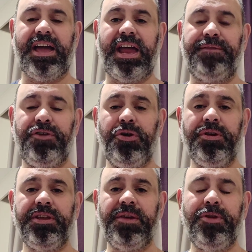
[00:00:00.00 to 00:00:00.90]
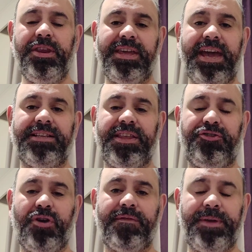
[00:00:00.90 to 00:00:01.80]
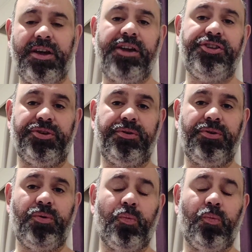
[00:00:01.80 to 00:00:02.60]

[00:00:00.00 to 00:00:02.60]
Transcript: And if you can communicate to that driver behind you